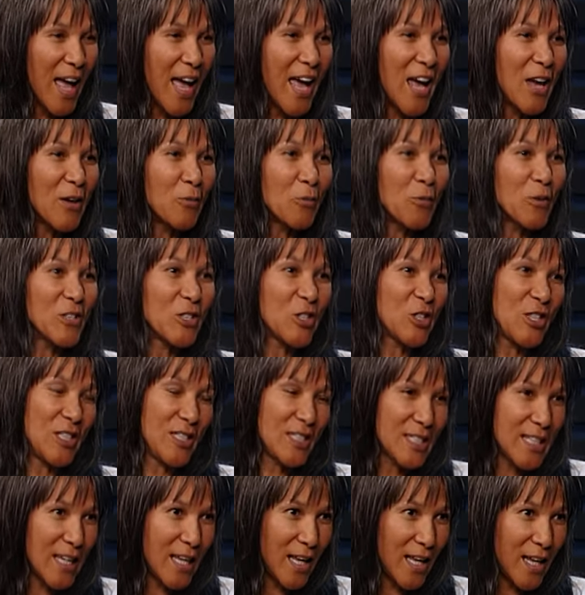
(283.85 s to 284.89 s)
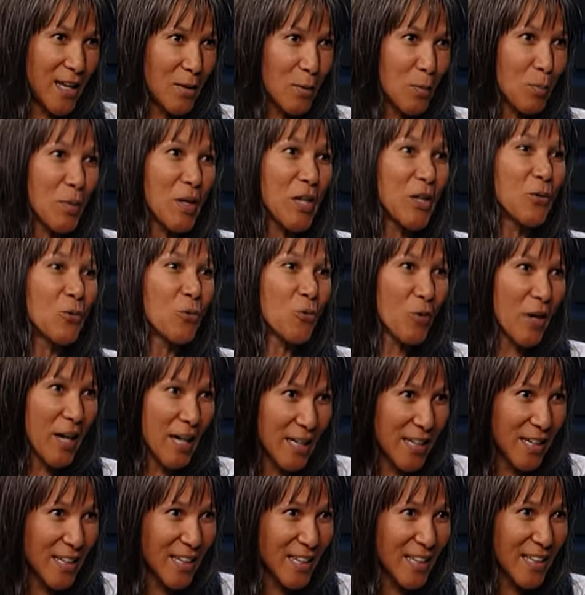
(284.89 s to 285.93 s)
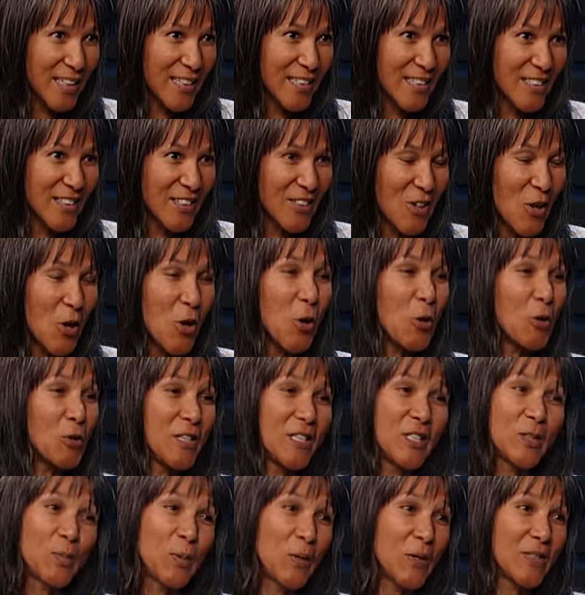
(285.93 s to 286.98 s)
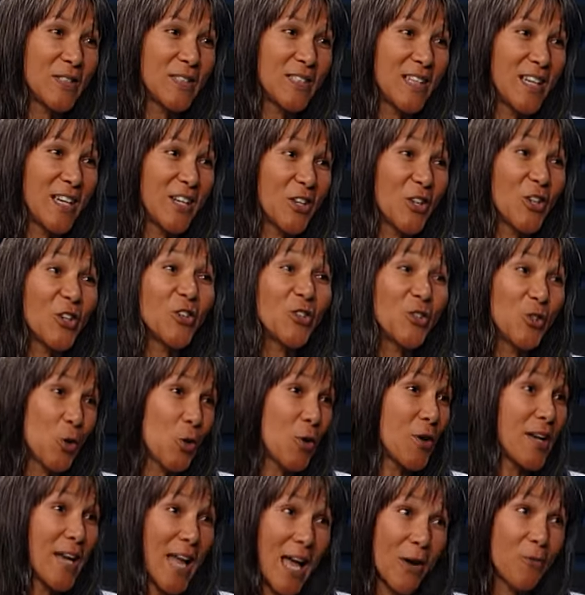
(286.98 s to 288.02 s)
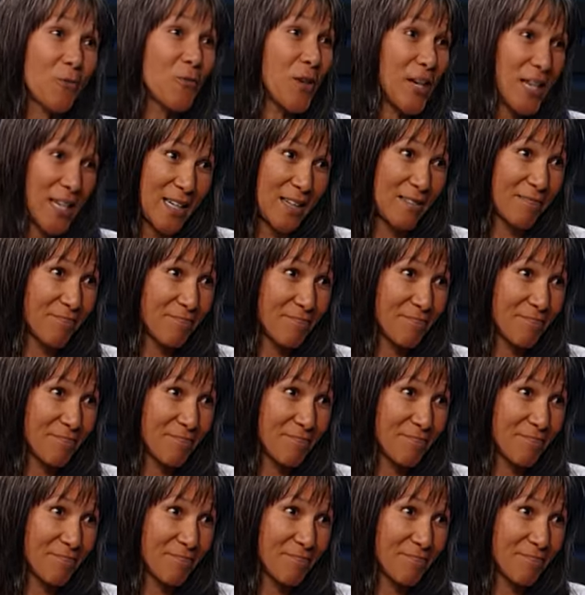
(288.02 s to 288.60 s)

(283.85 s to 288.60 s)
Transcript: And when she said, "Be ready," the Holy Spirit said, "You're not ready."